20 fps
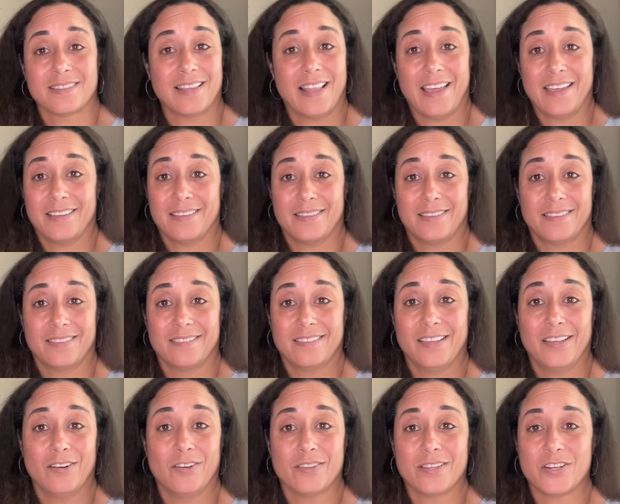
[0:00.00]
Like,
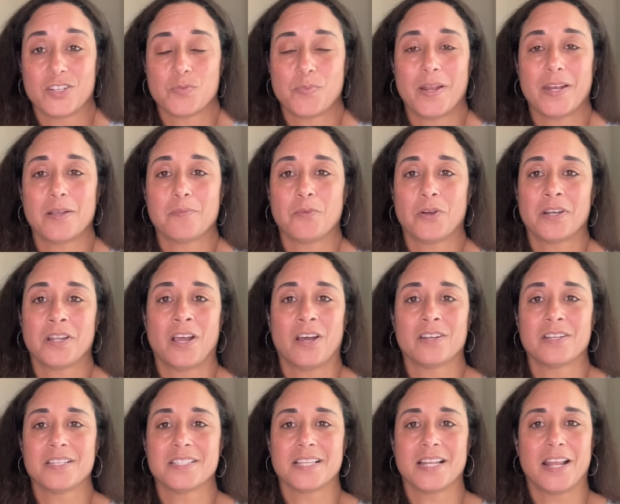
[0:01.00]
they're spending money on
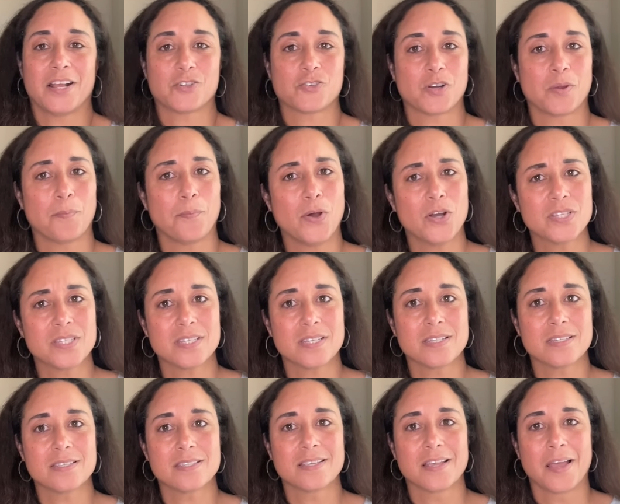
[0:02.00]
these electric
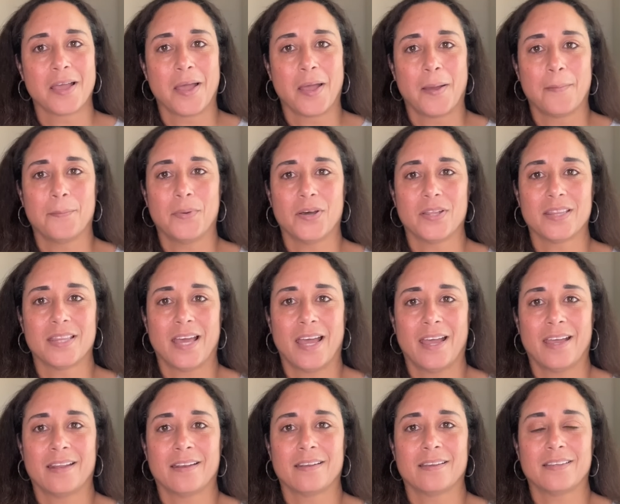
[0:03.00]
buses, but
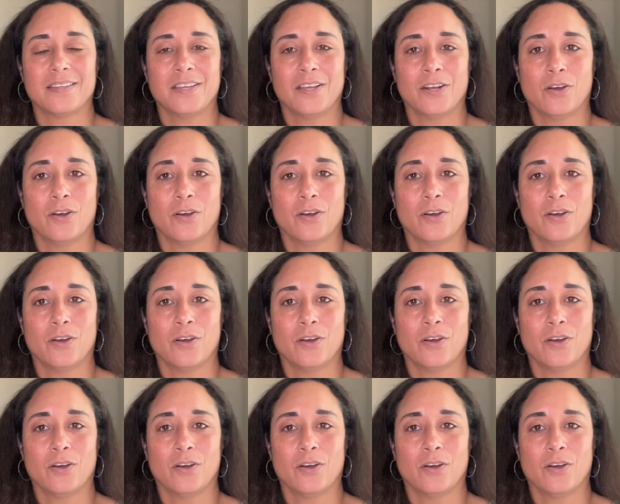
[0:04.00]
then,